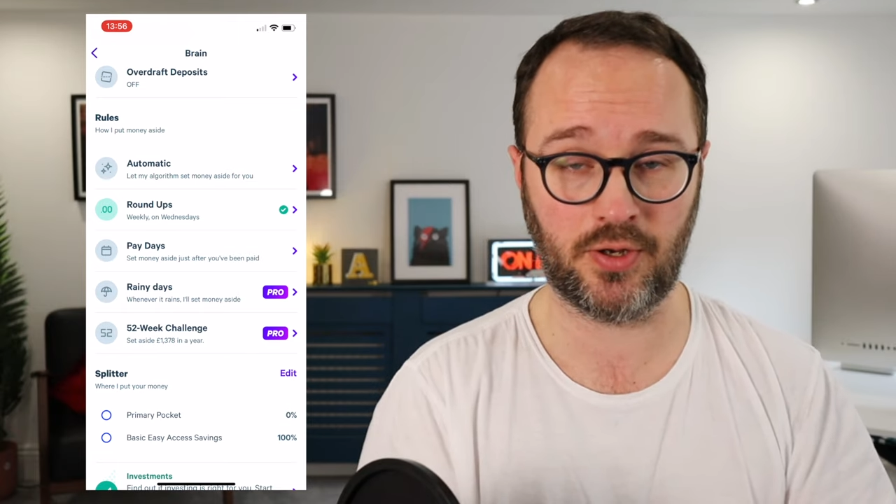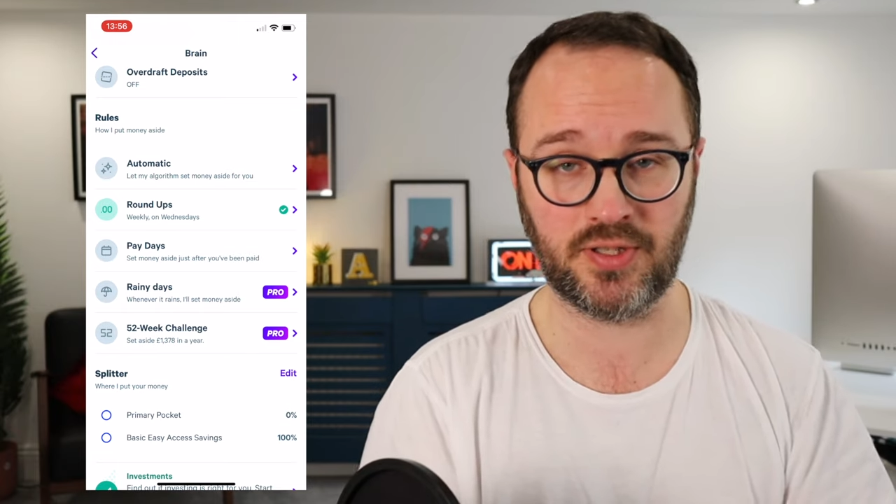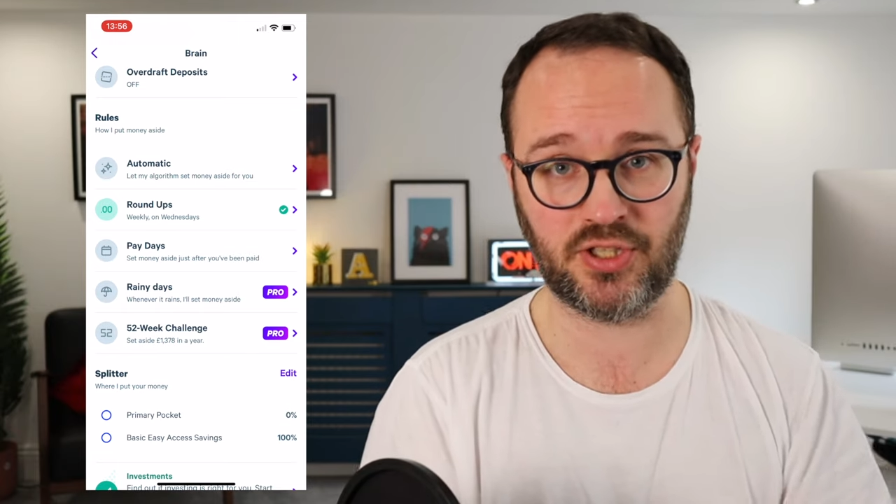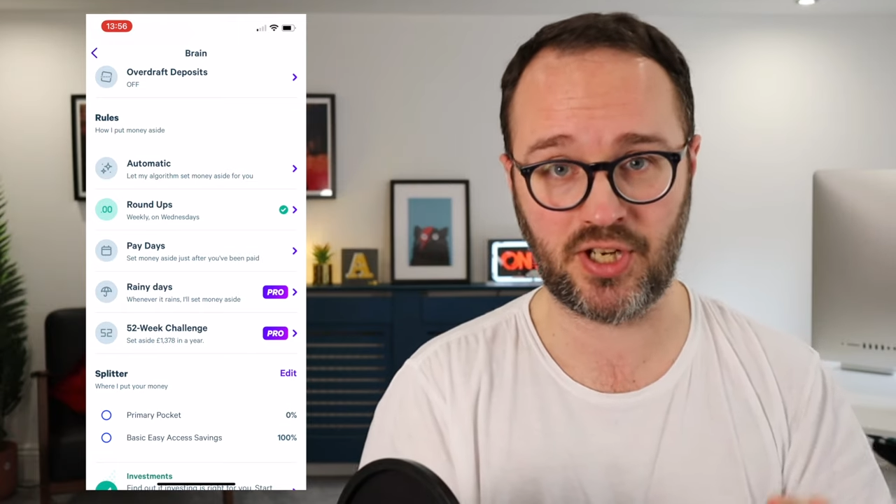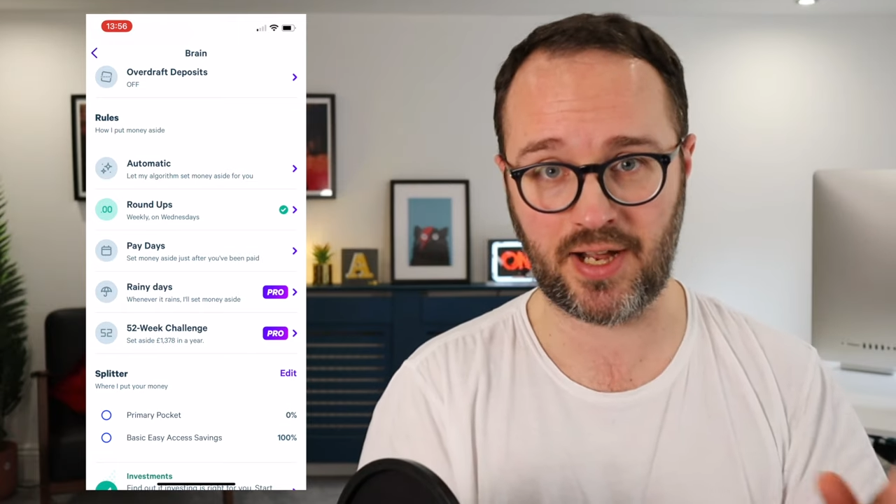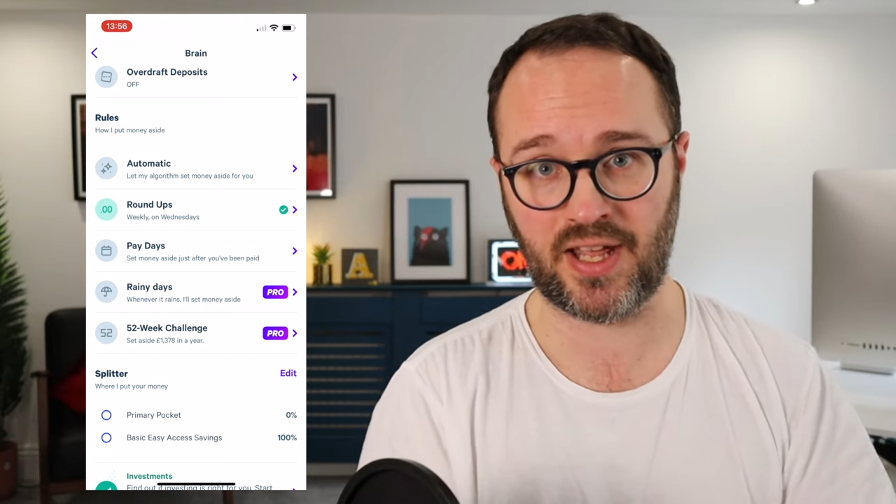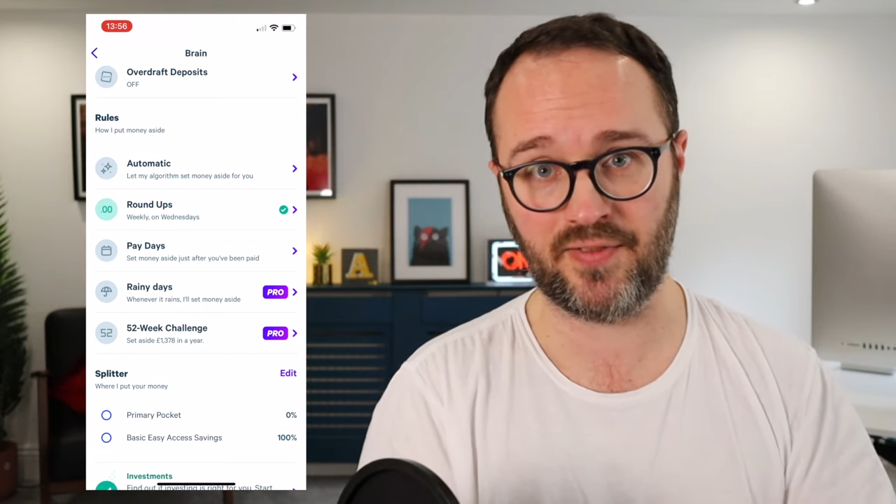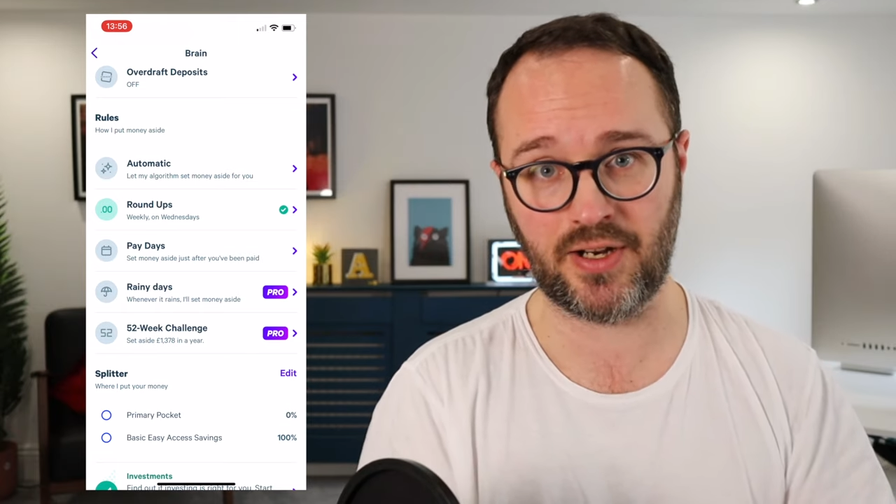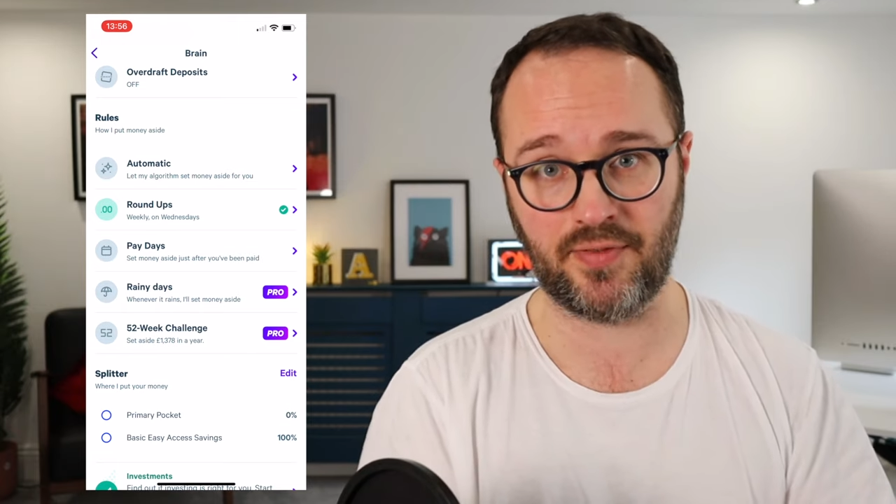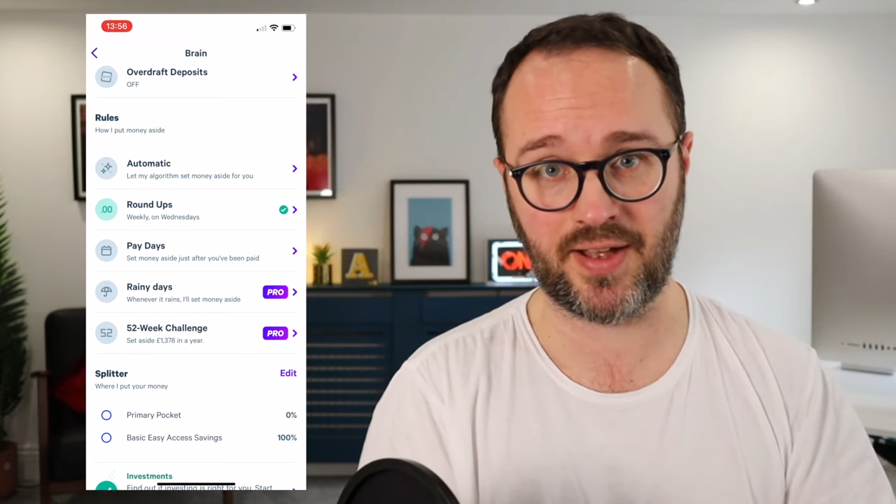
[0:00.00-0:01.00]
So check out that
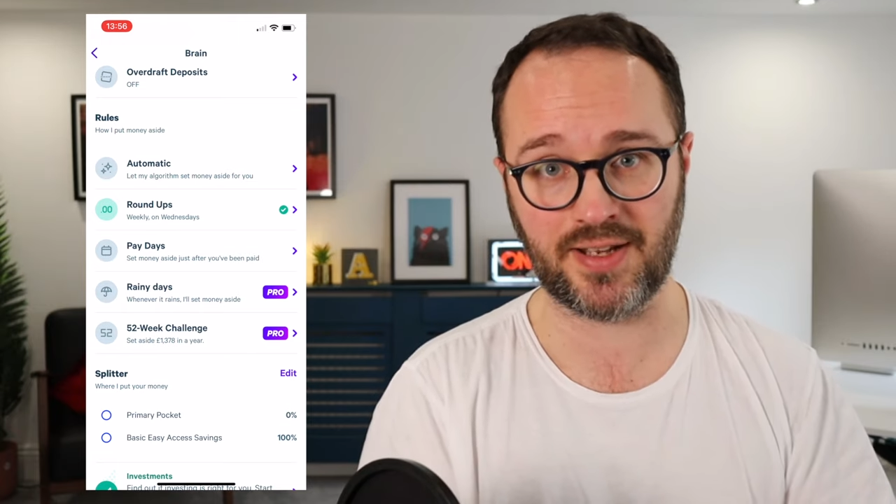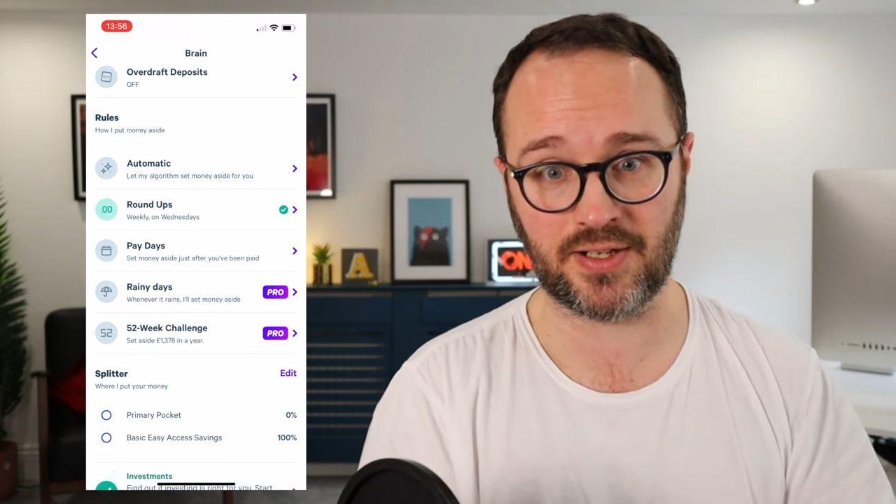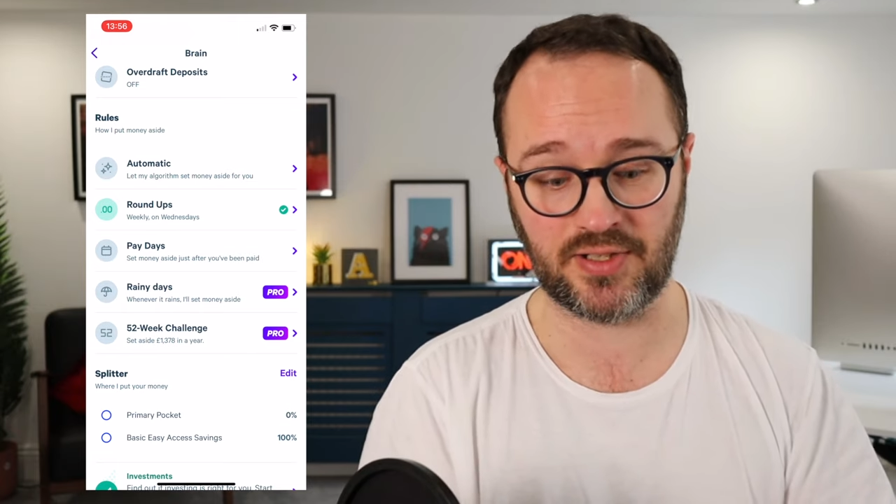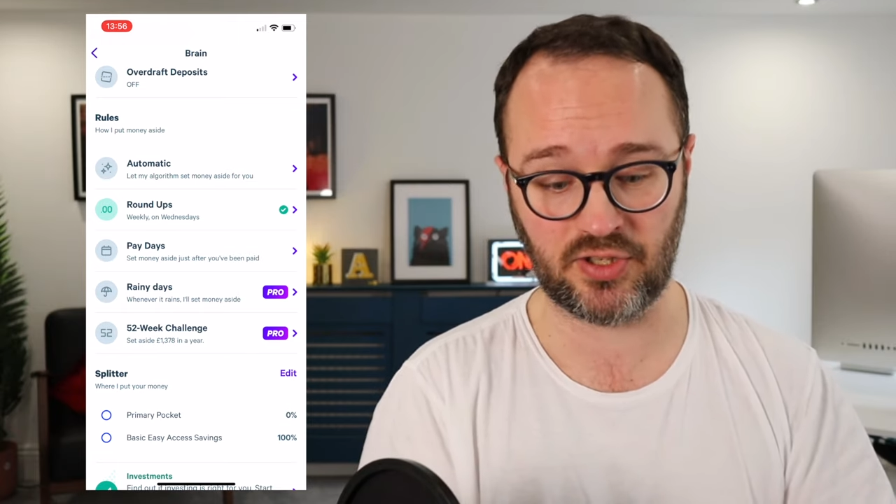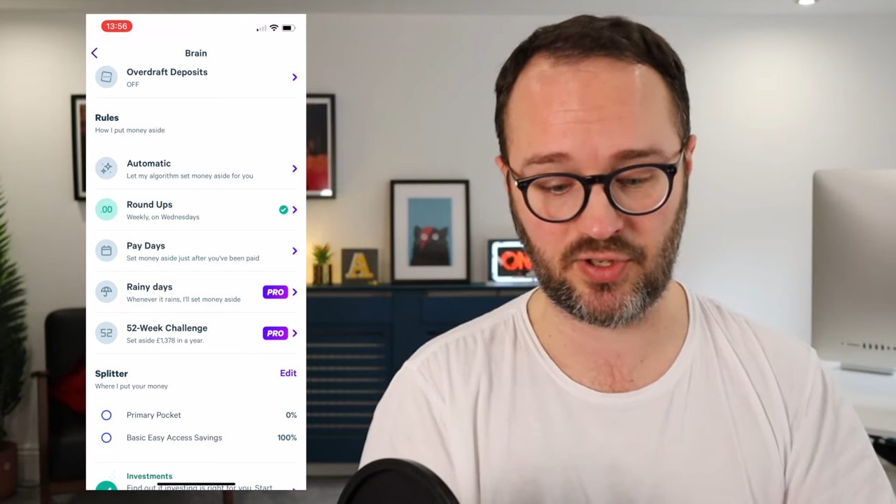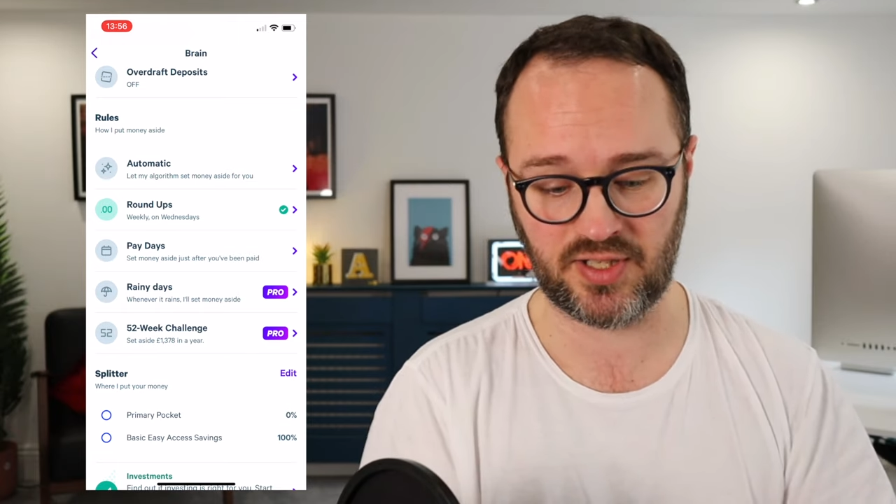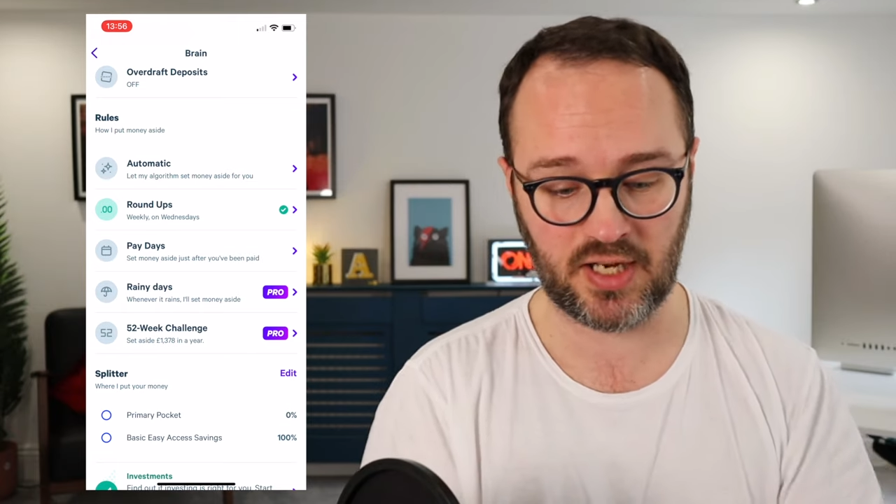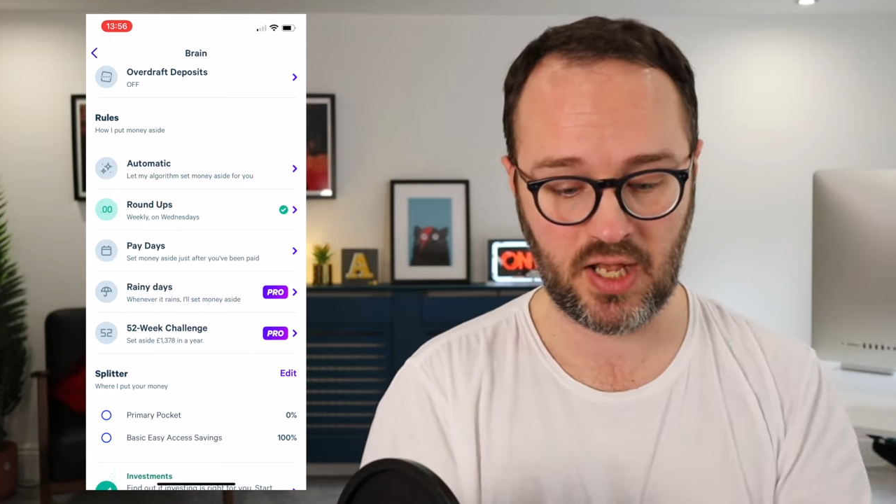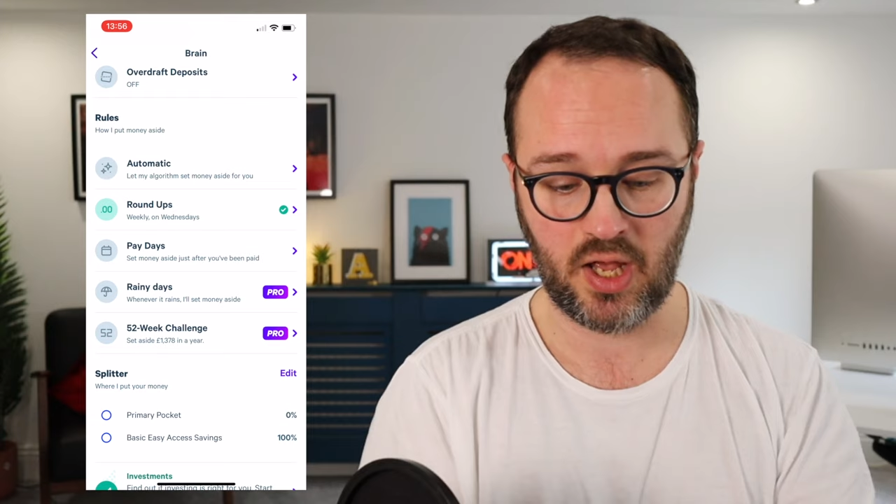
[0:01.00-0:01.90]
video if that sounds interesting.